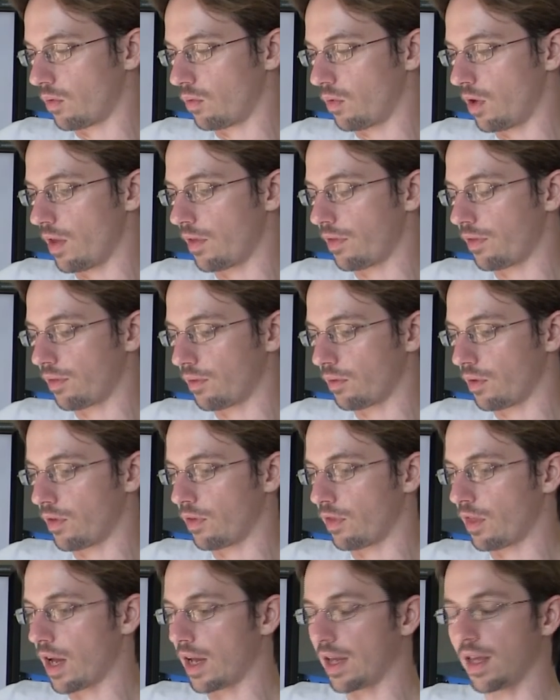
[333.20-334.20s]

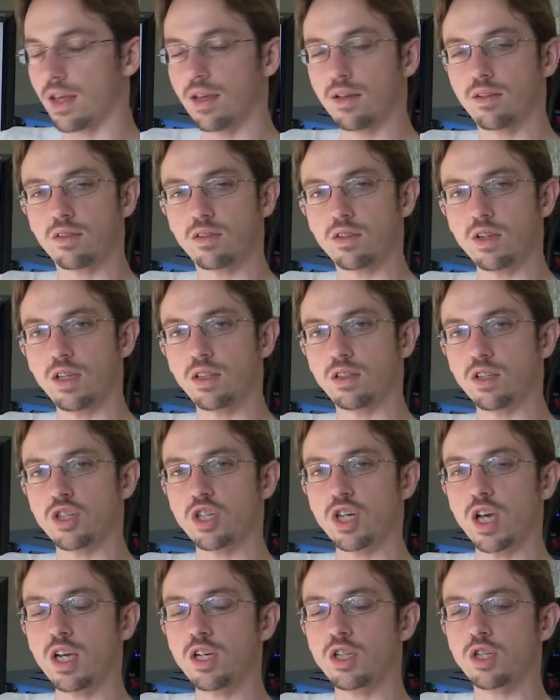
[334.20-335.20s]
with like
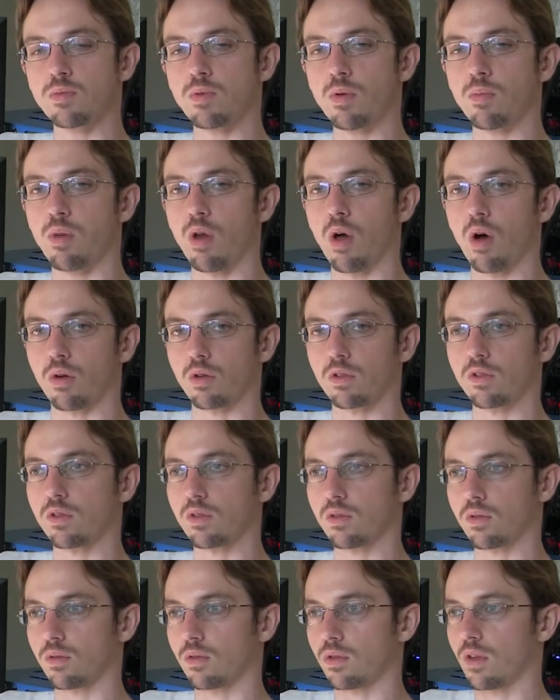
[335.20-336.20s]
interchangeable
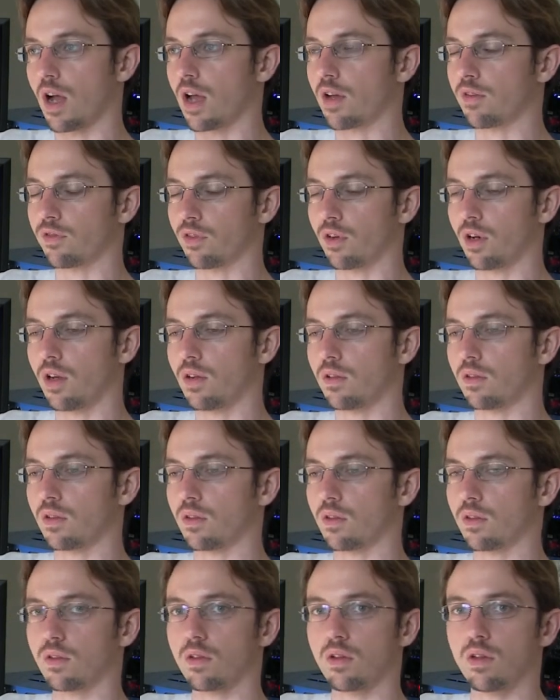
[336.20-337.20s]
blocks. Like for
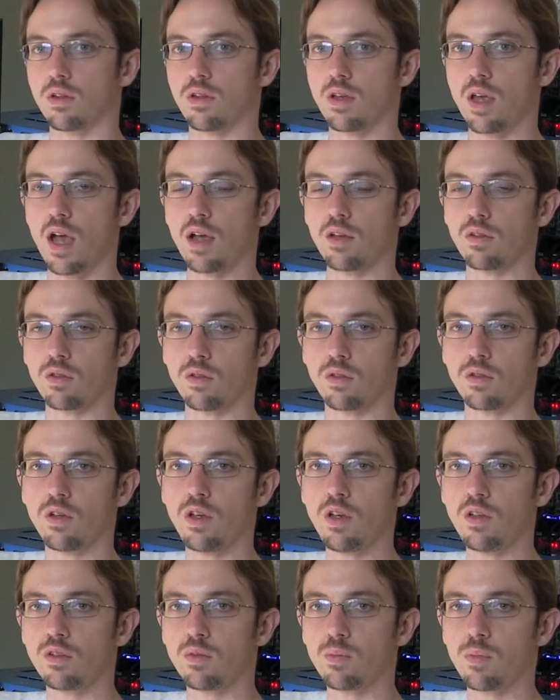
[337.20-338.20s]
instance, the
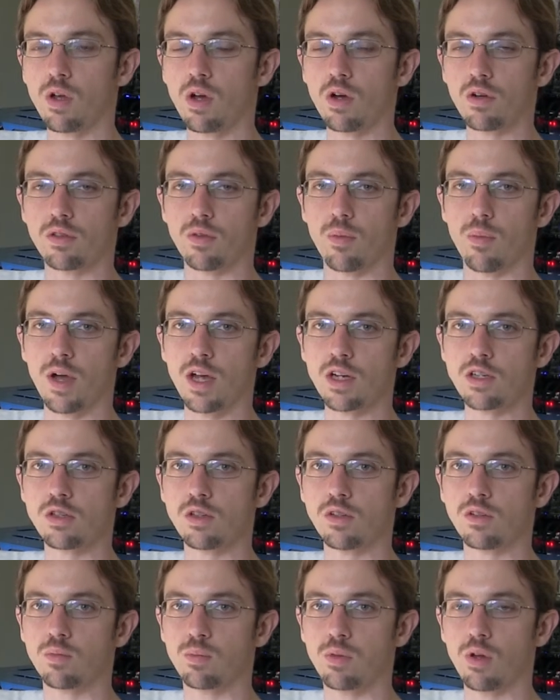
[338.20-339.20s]
SoC is a block, the
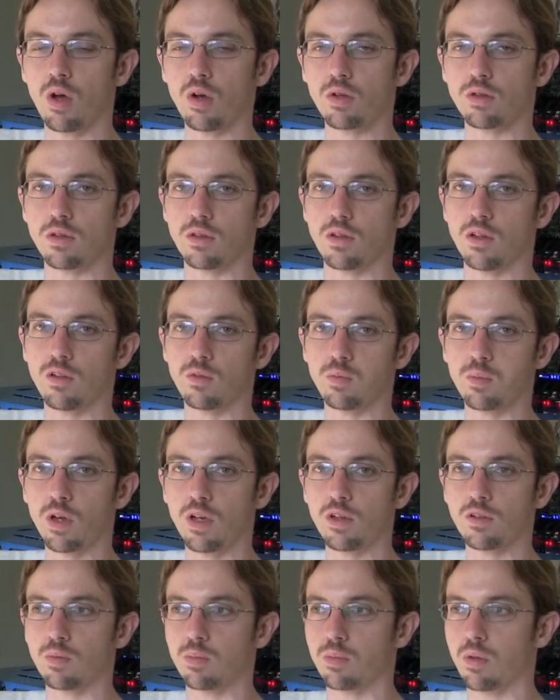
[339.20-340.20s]
battery is a block, the
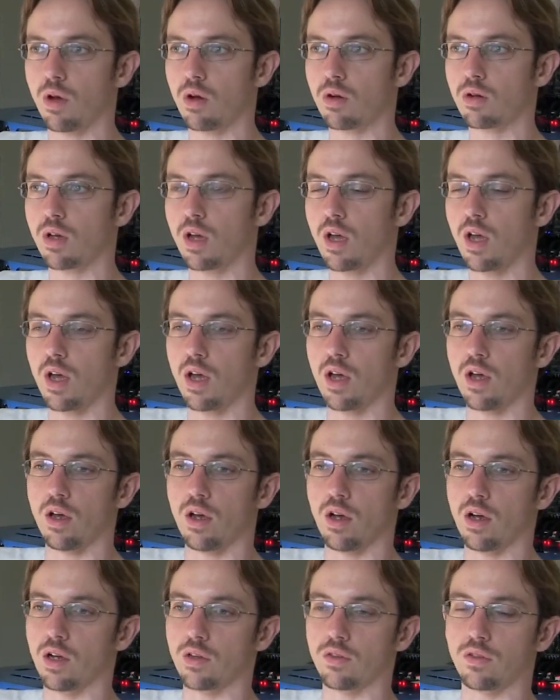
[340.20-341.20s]
display is a block,
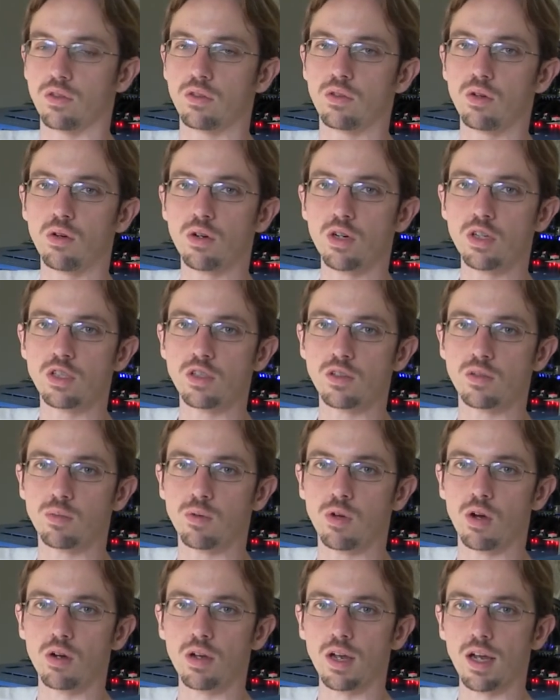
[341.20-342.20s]
the storage is a
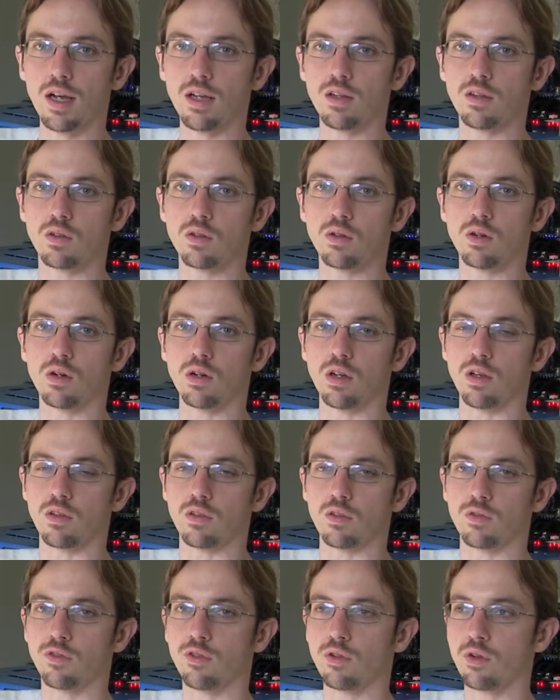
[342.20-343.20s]
block, and so on and
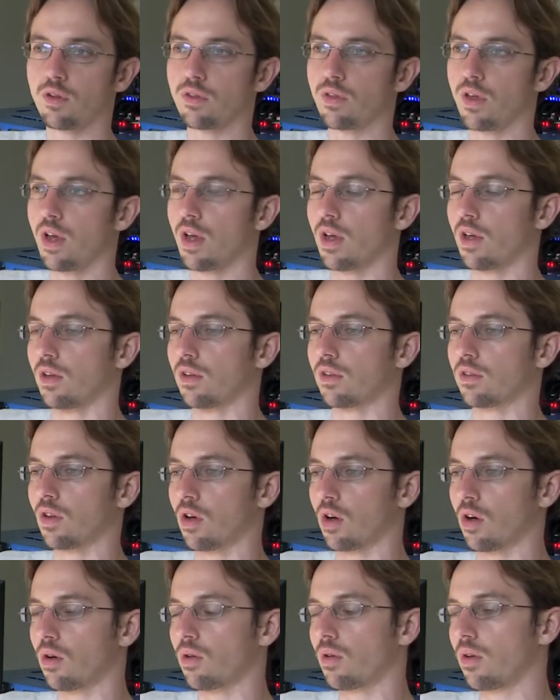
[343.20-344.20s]
so forth.
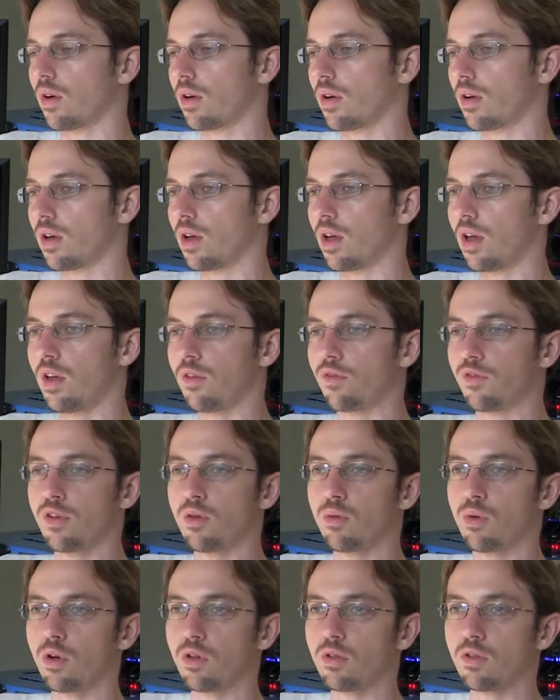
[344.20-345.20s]
So if
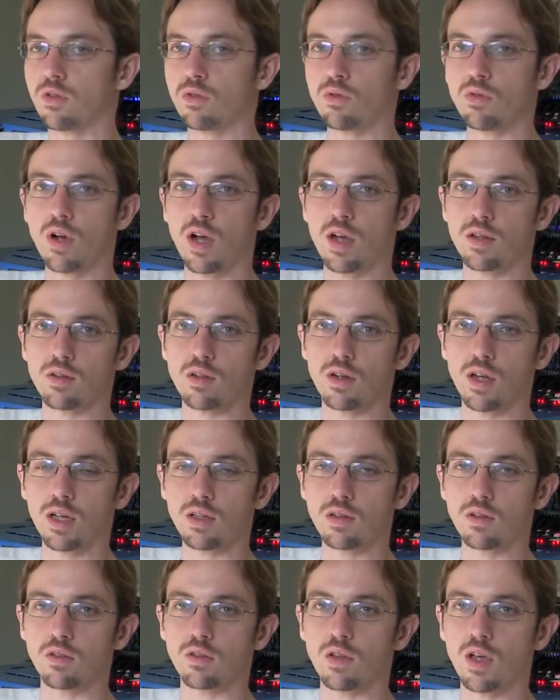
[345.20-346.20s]
you want to, at a
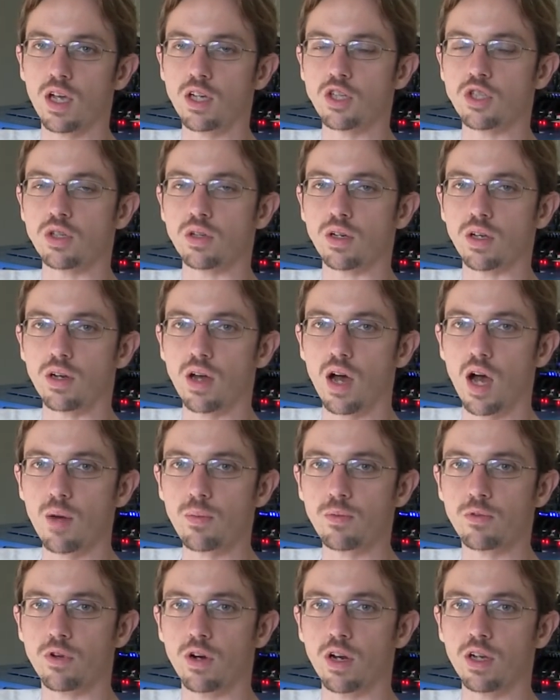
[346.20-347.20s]
later stage, you can
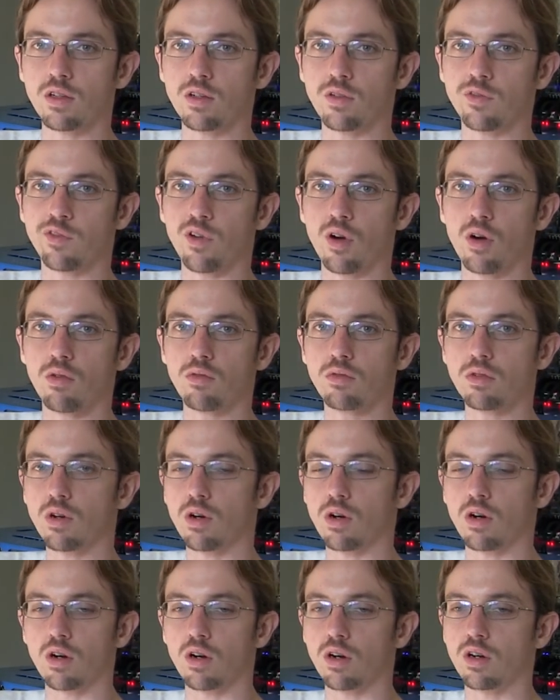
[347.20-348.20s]
upgrade your phone,
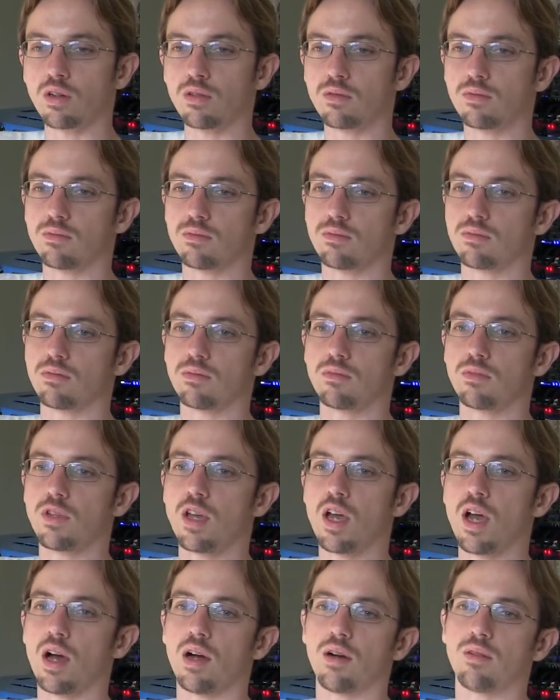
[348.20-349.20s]
or
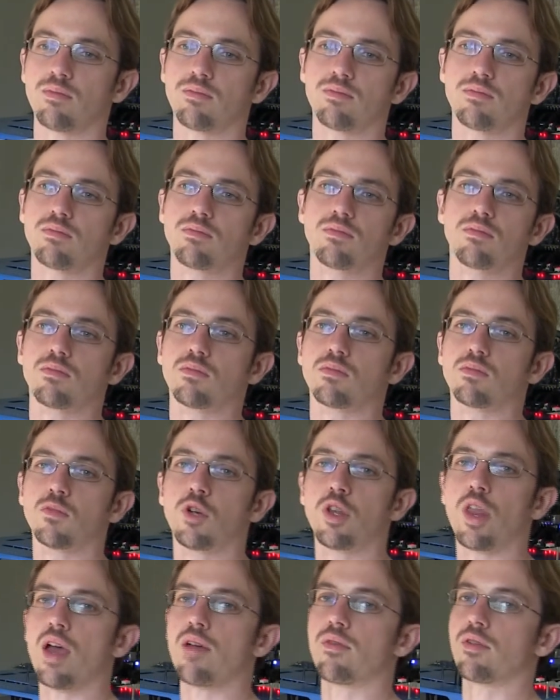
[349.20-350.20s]
yeah,
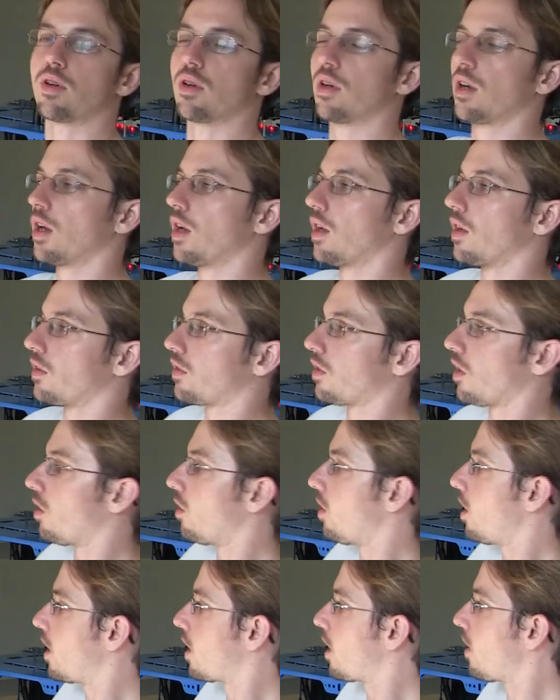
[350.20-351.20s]
whatever.
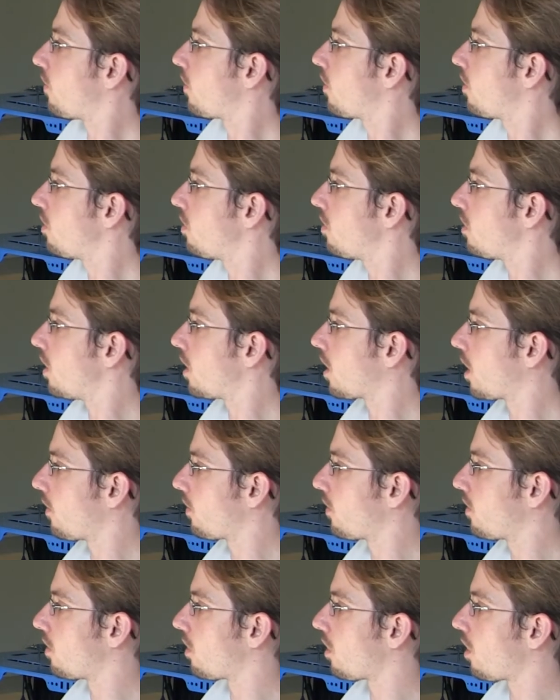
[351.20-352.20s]
So it gives
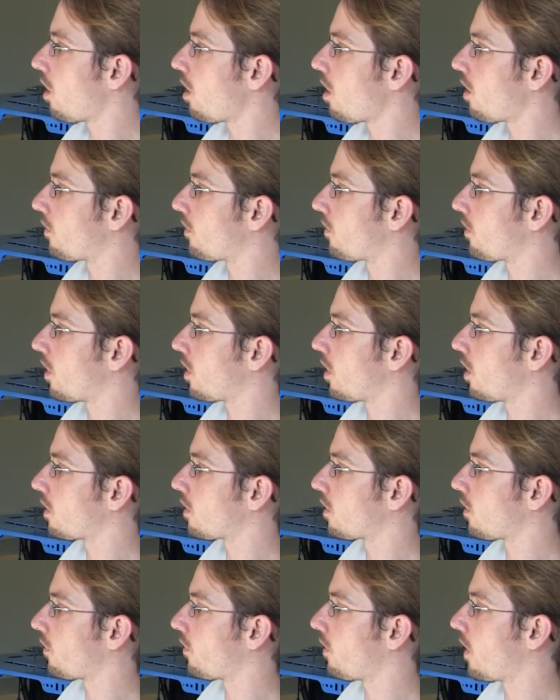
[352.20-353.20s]
you
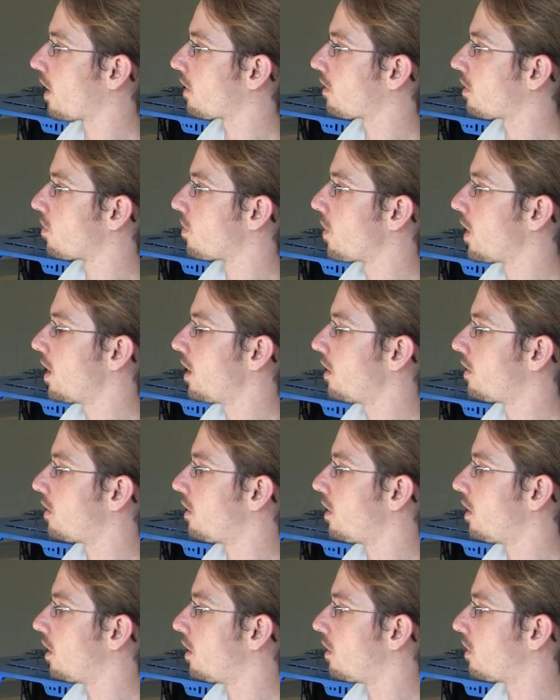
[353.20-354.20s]
lots of
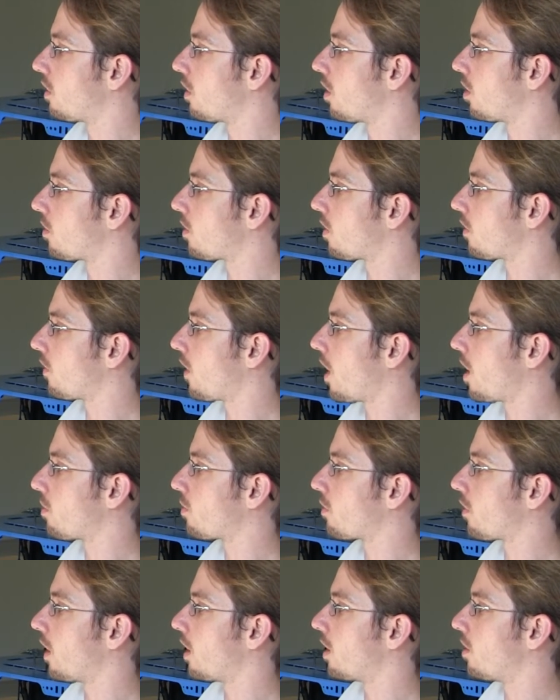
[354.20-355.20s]
flexibility in terms of
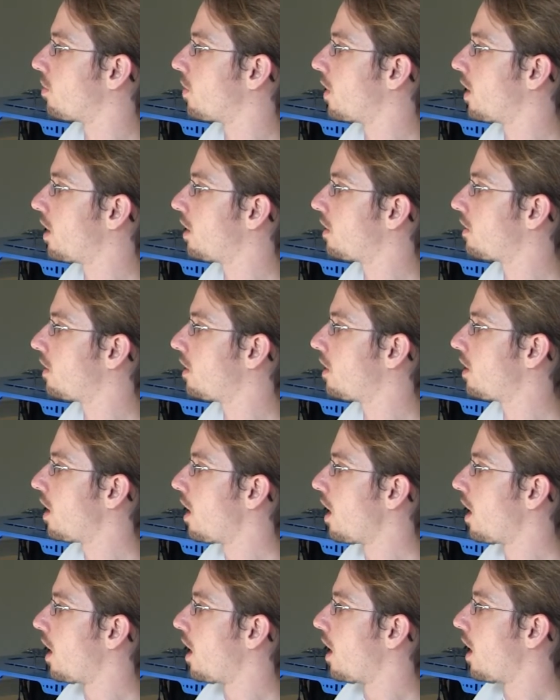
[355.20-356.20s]

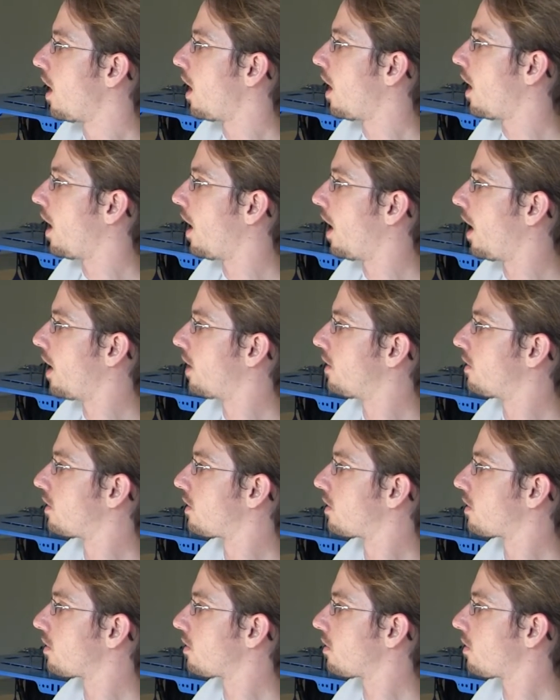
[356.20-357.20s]
upgradability, and